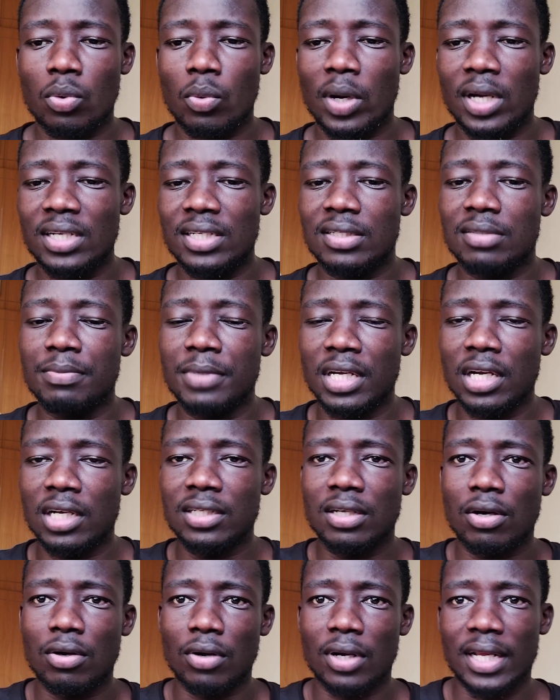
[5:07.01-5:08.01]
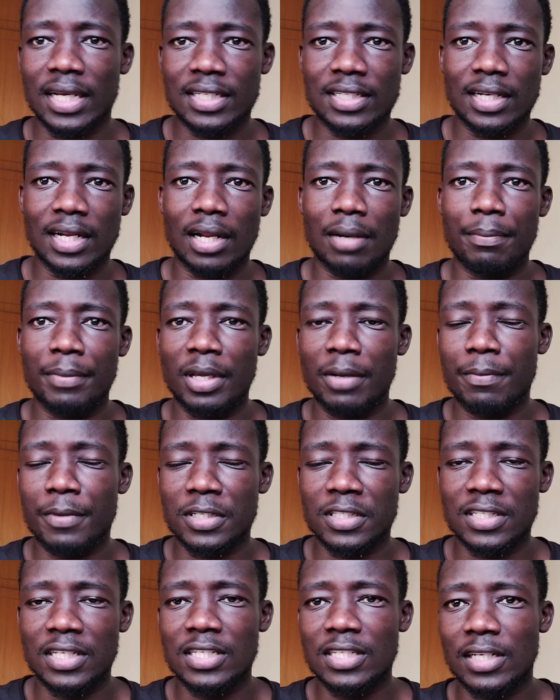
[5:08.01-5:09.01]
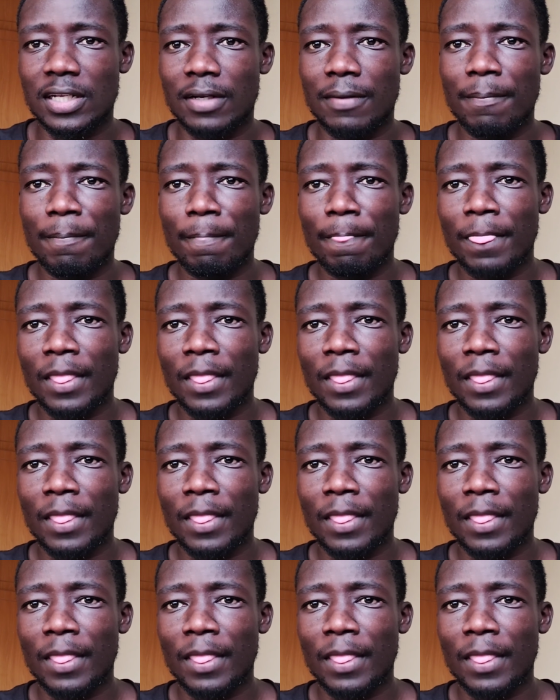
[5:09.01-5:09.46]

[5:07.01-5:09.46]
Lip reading: when it's being collected and being presented,